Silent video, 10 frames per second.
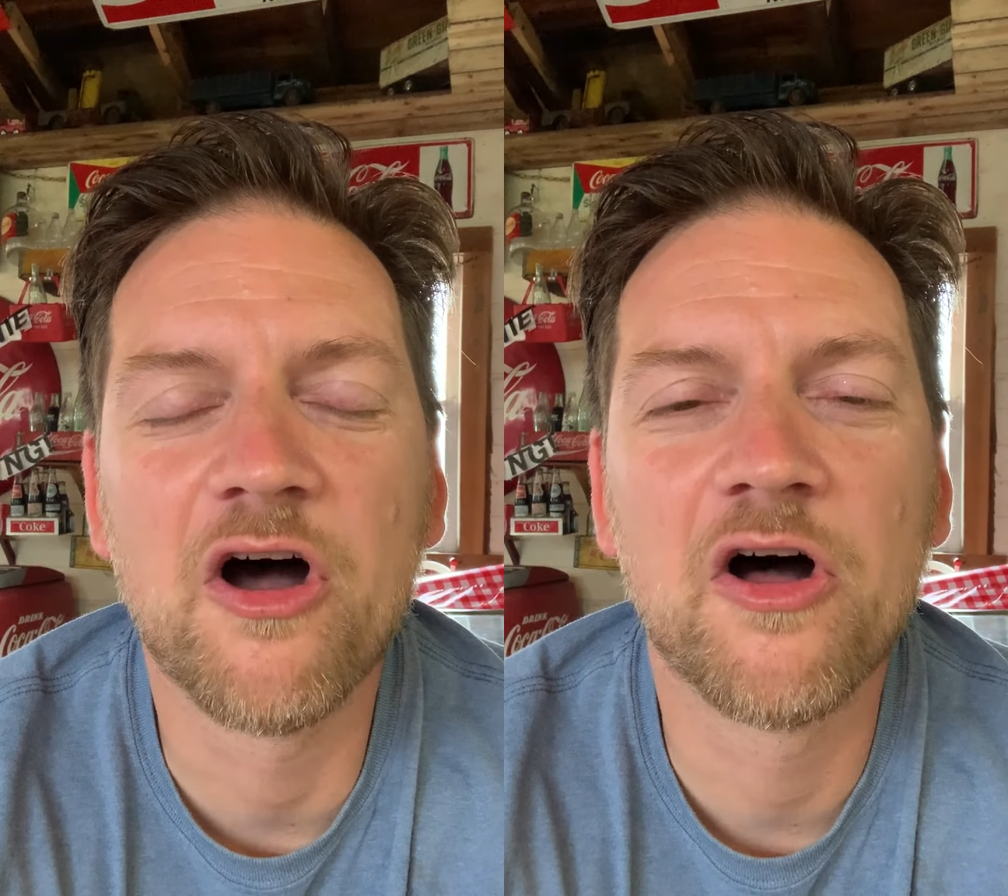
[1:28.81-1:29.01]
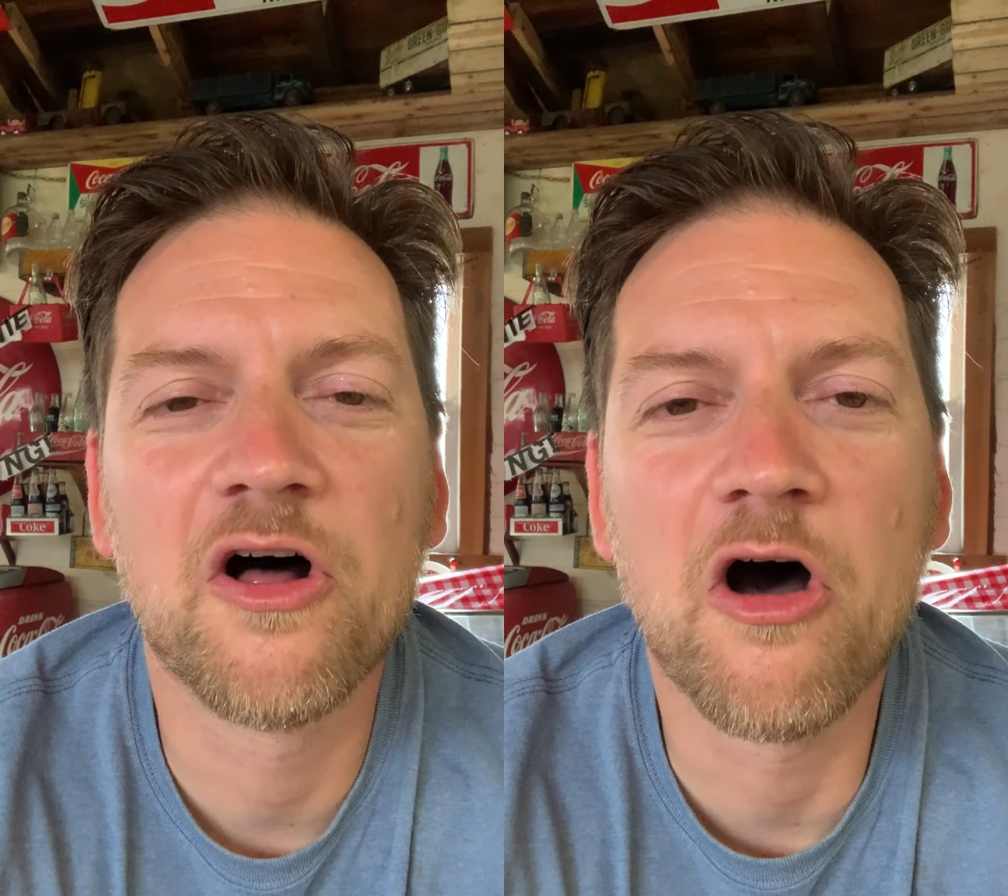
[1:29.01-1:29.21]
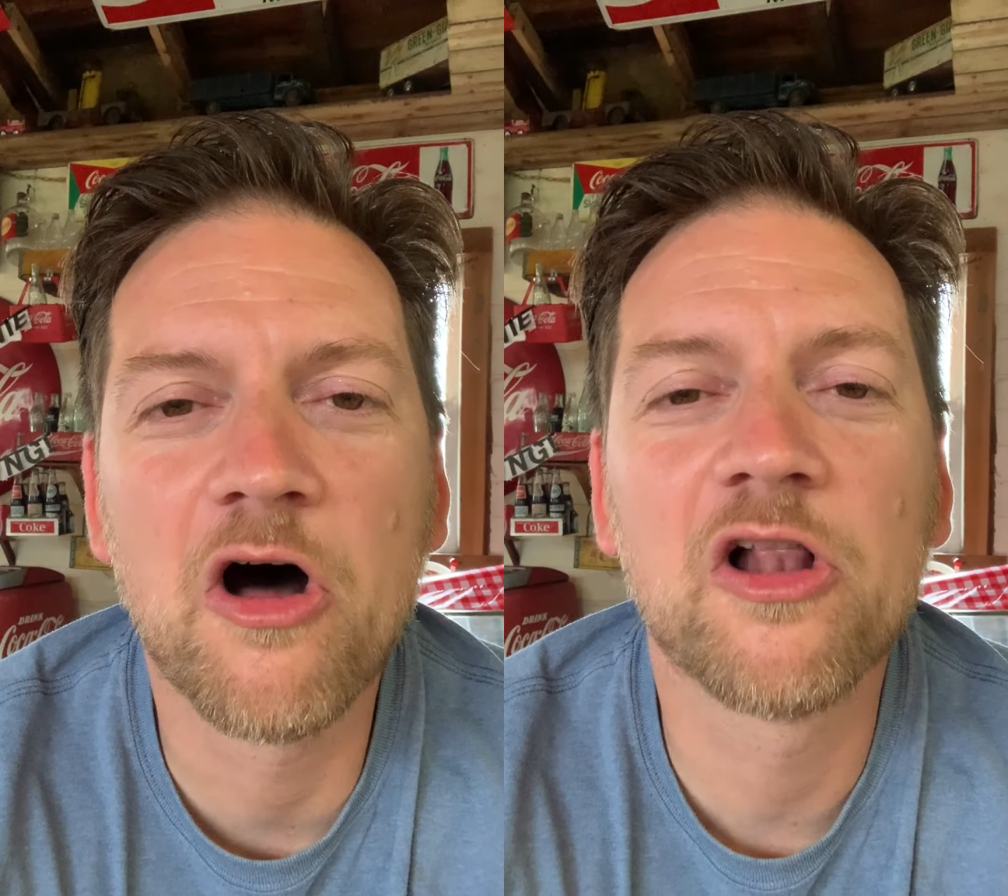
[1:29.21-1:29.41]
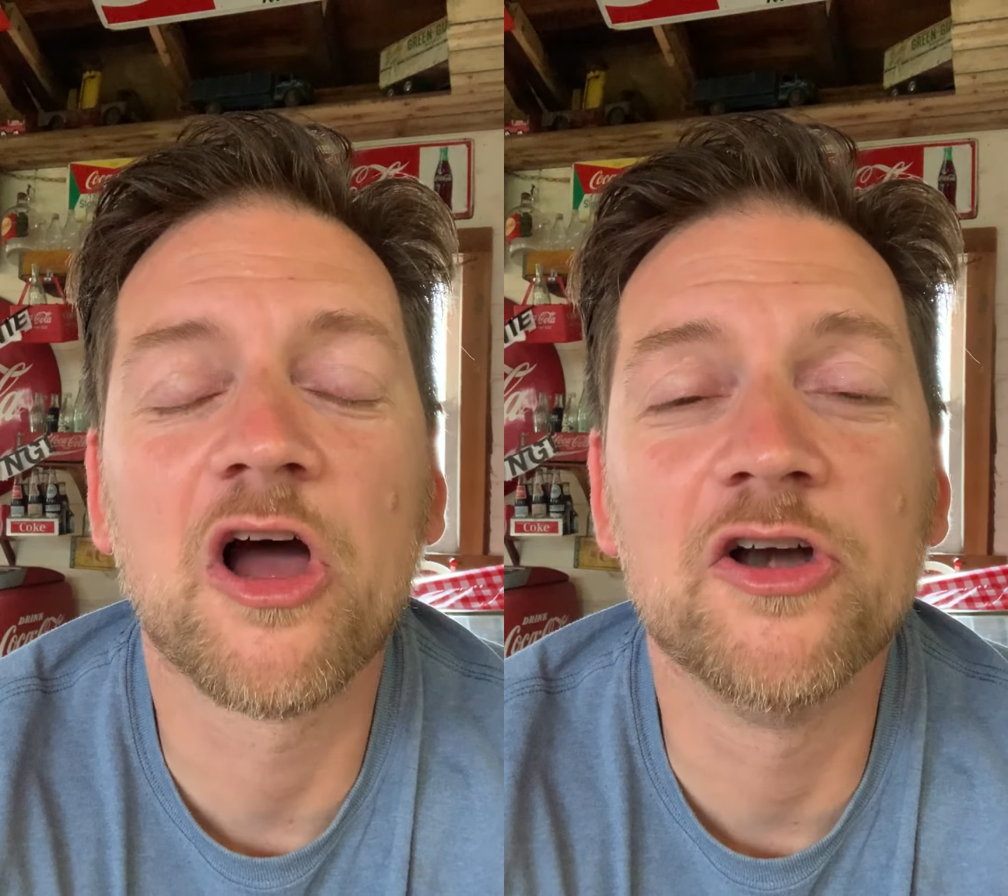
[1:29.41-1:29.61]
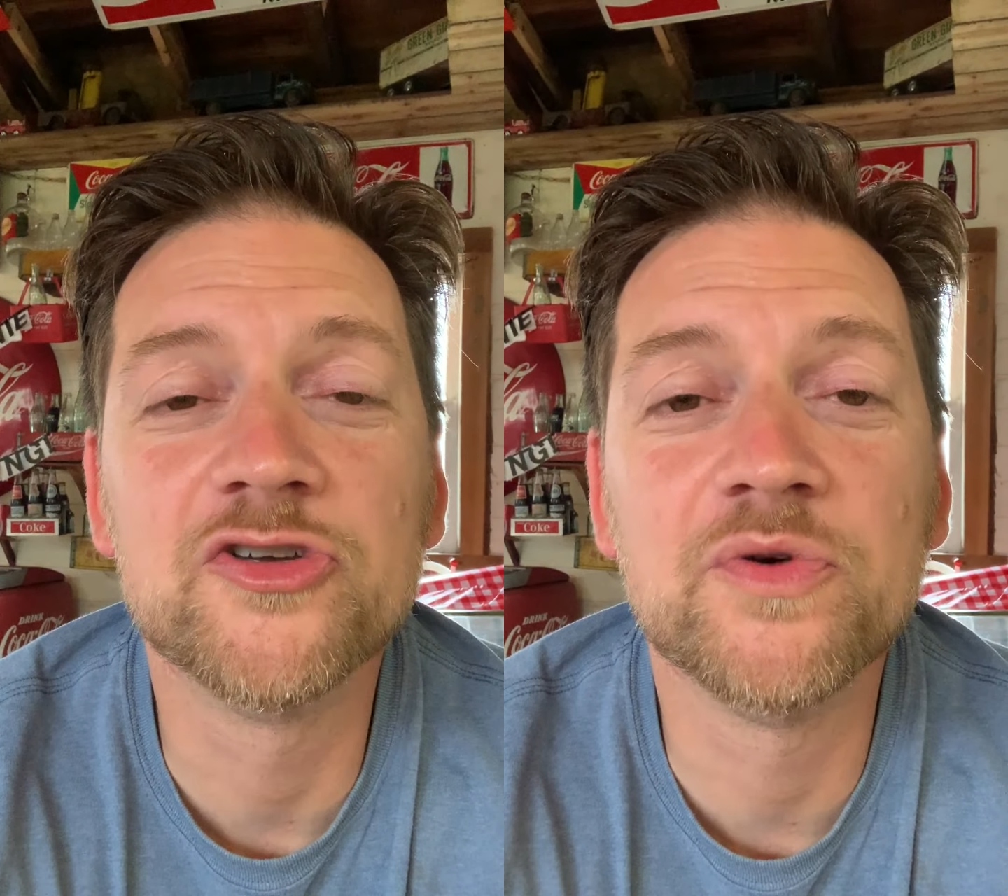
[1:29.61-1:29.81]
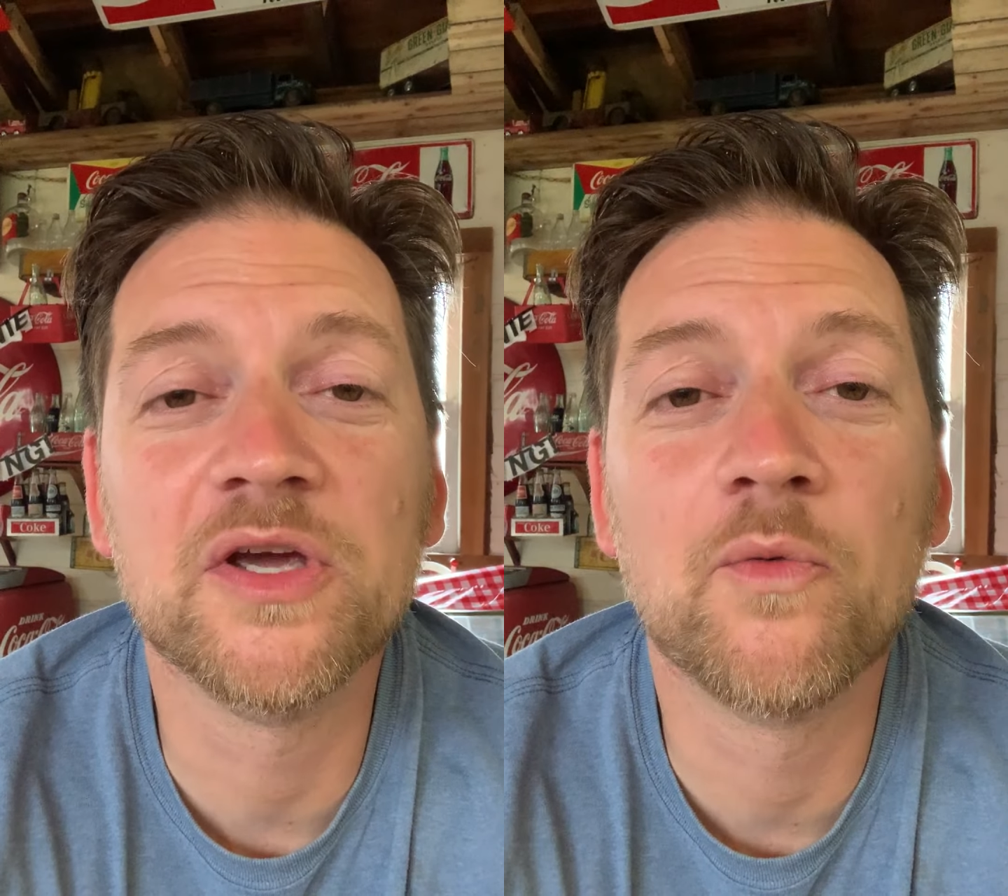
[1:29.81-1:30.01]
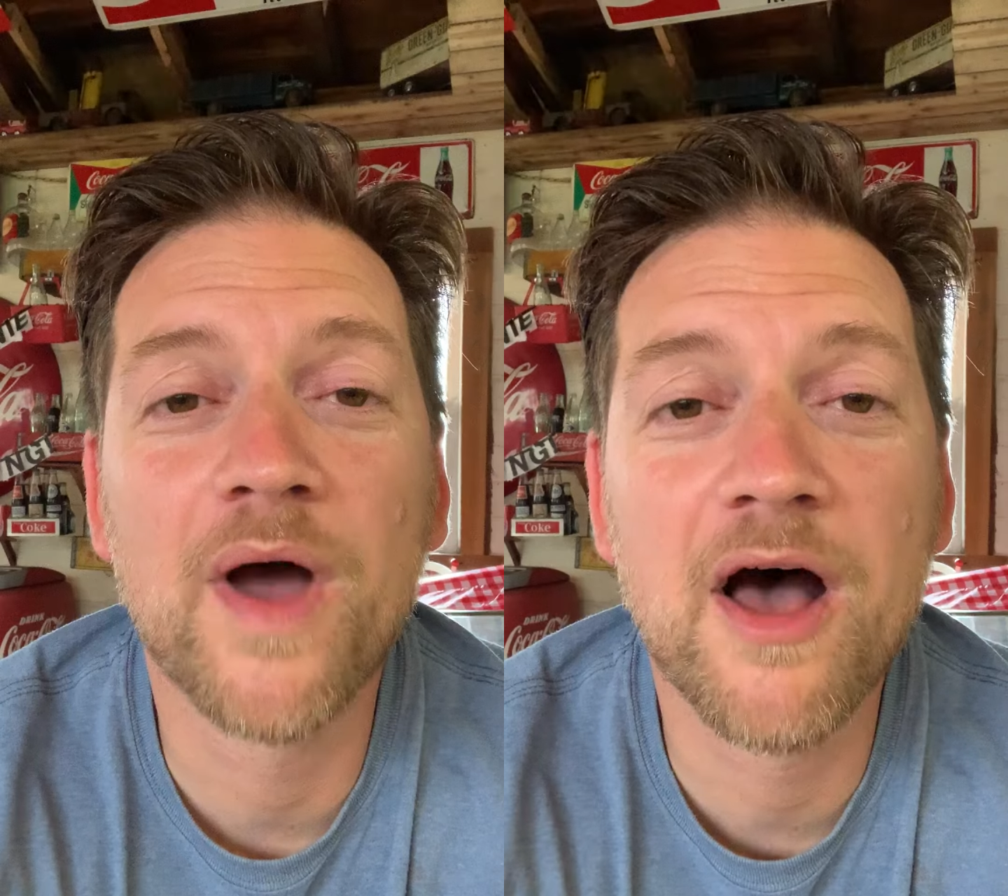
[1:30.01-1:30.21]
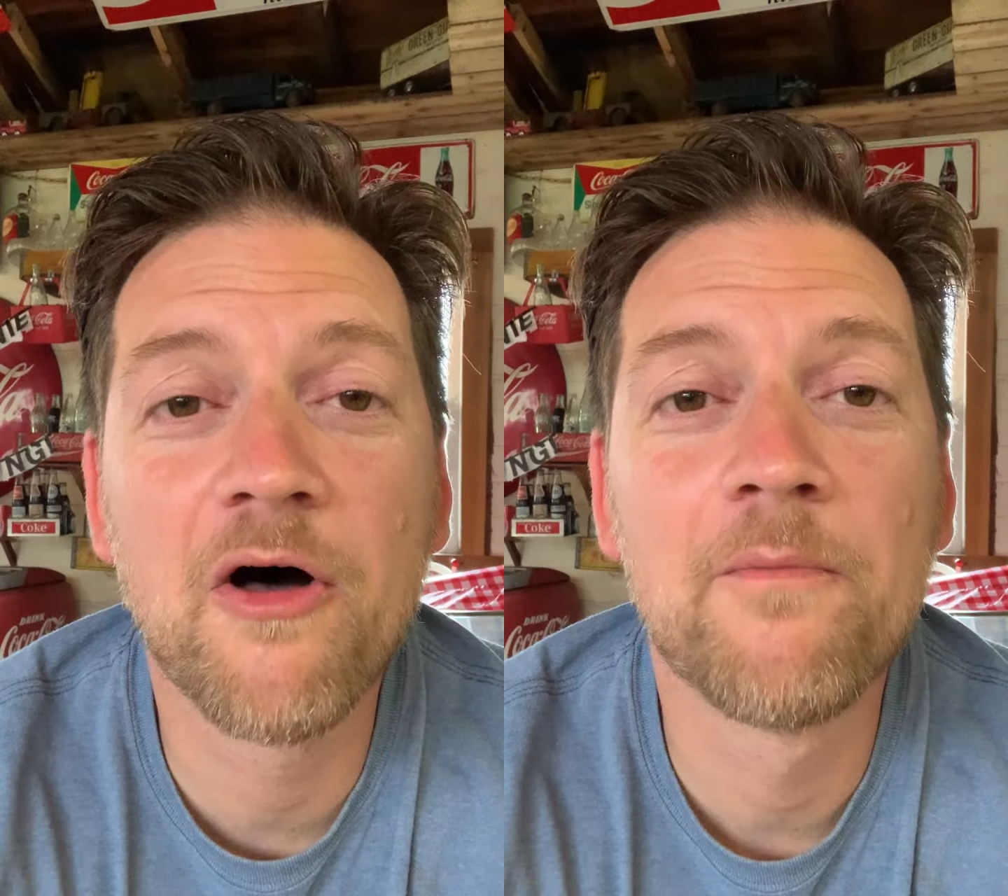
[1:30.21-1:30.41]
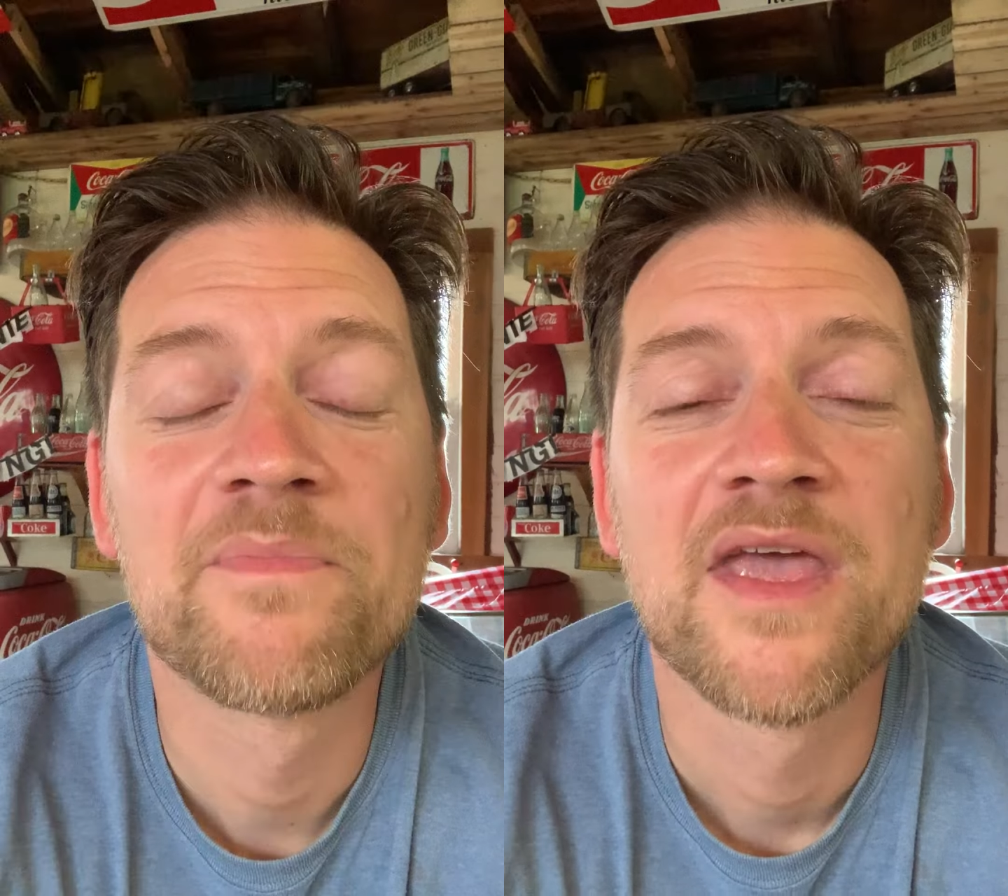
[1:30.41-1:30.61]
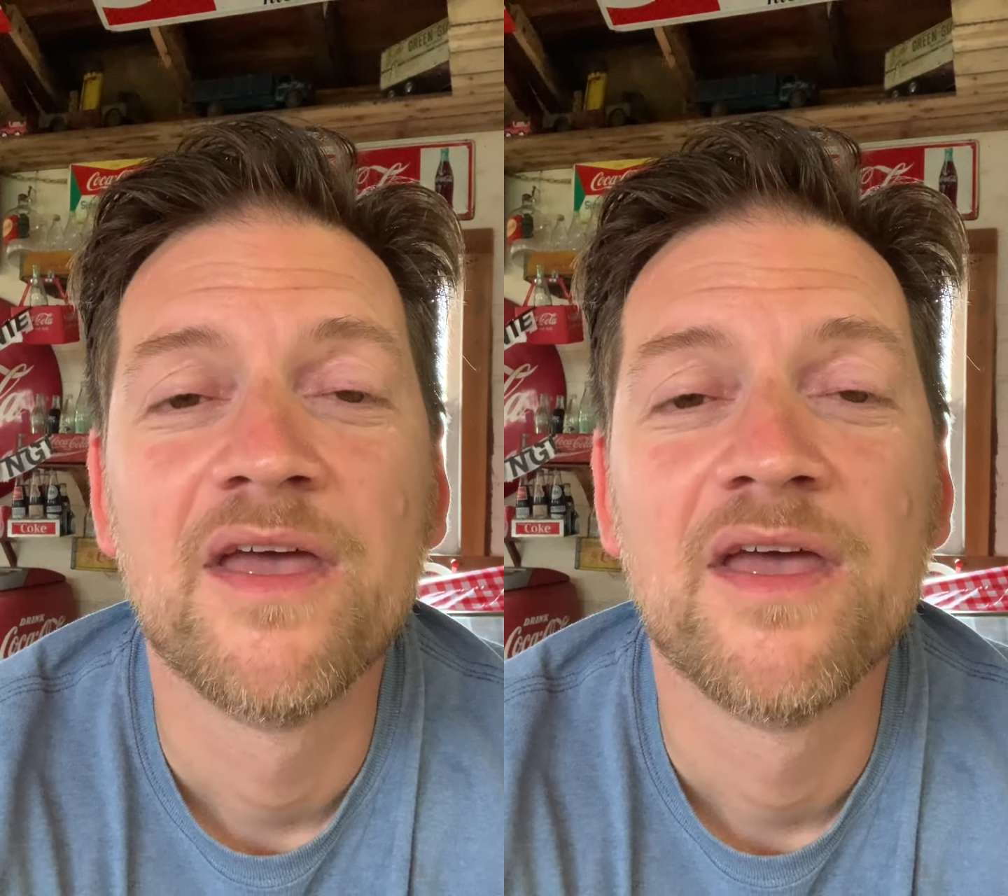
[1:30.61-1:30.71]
all, all are doing well.